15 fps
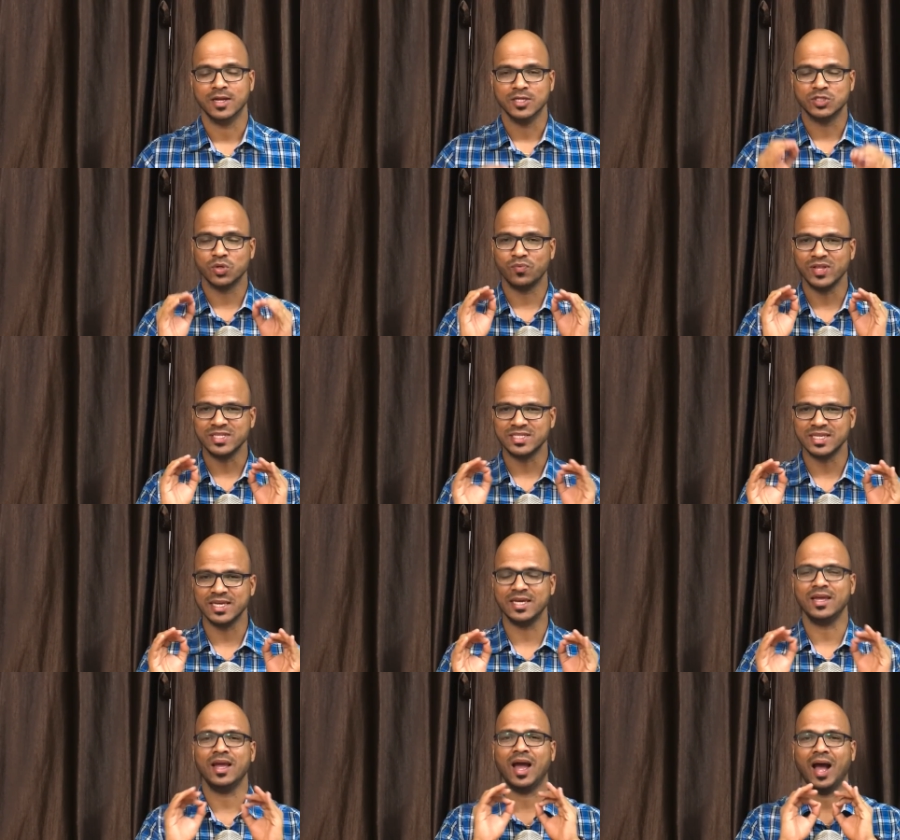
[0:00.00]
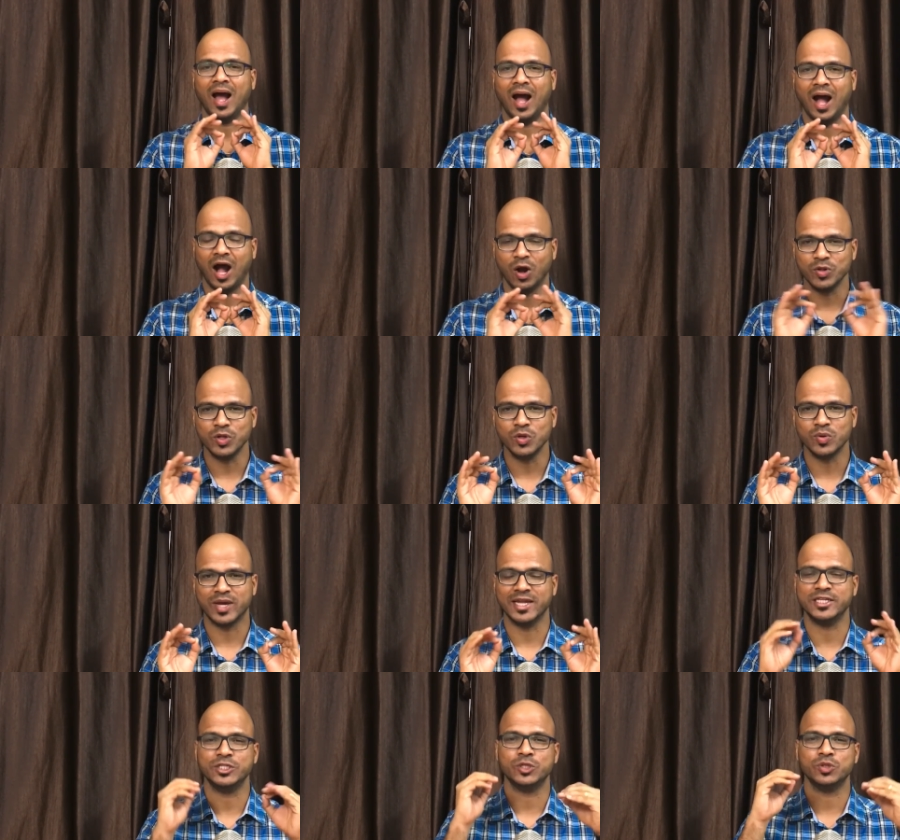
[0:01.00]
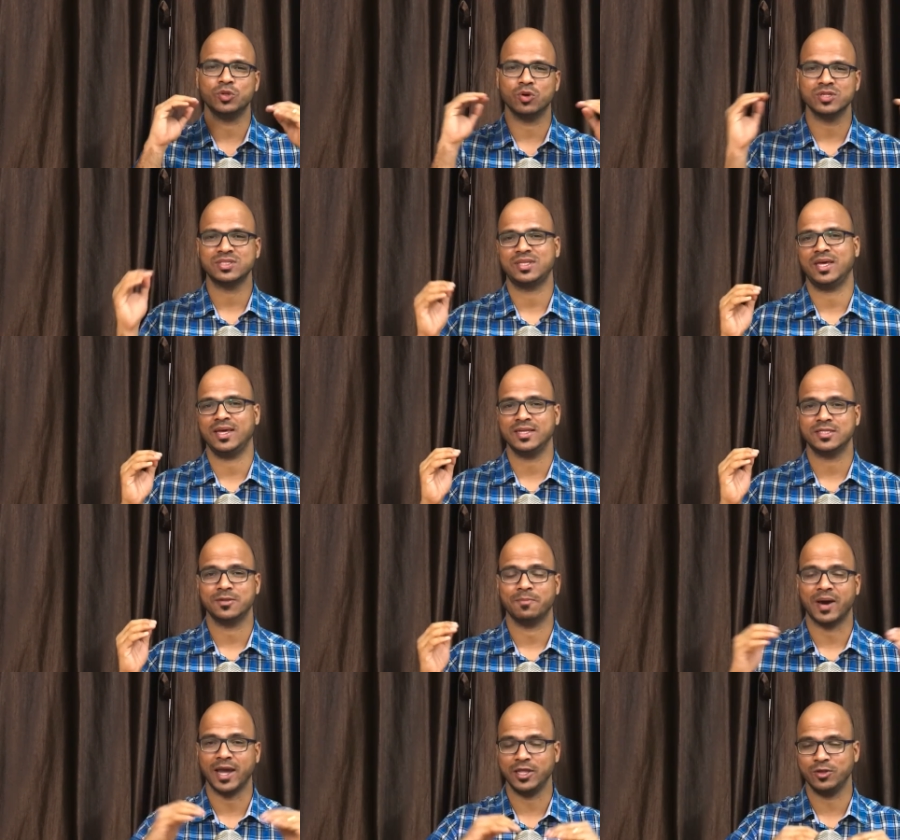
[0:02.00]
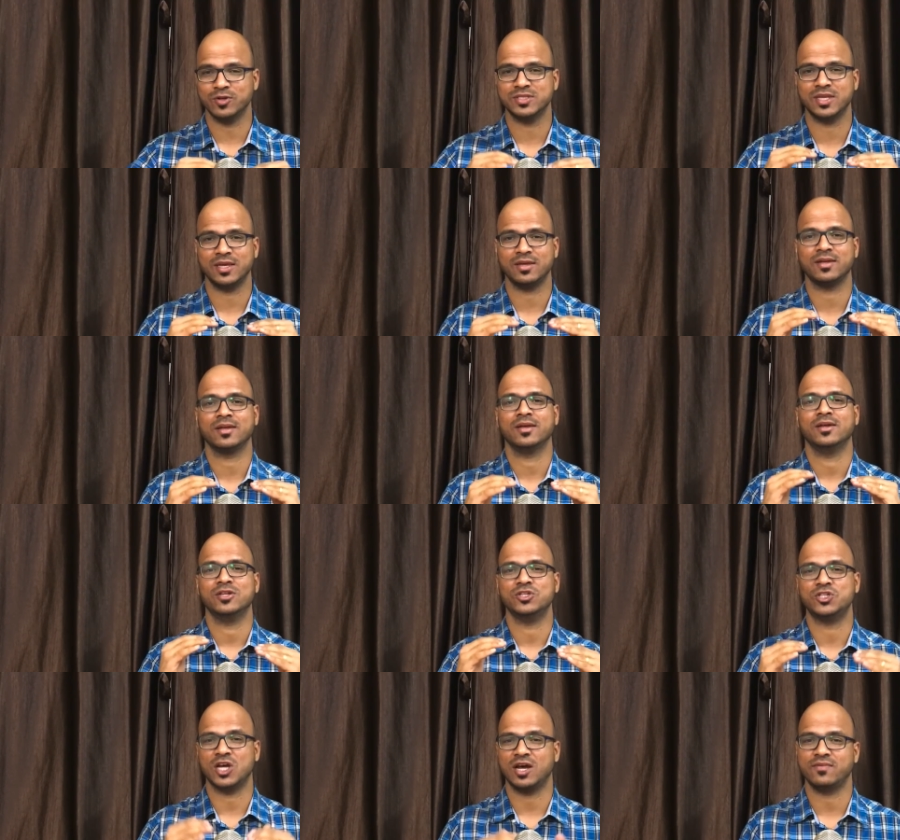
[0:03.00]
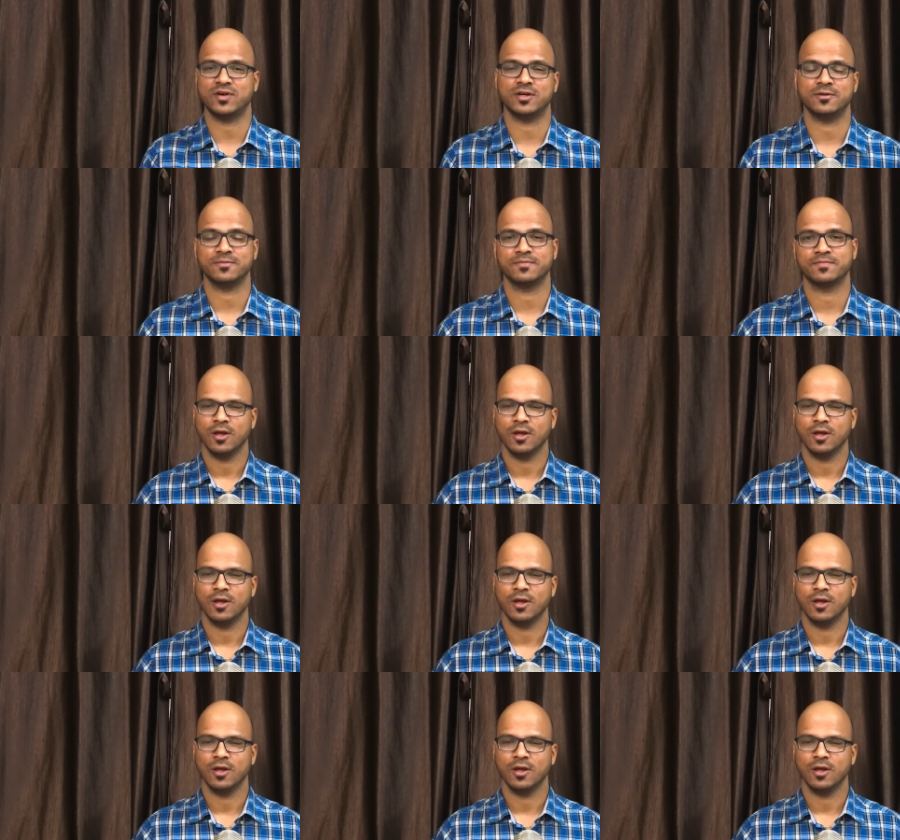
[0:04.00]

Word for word: So we'll see how do you get into those things by using Java.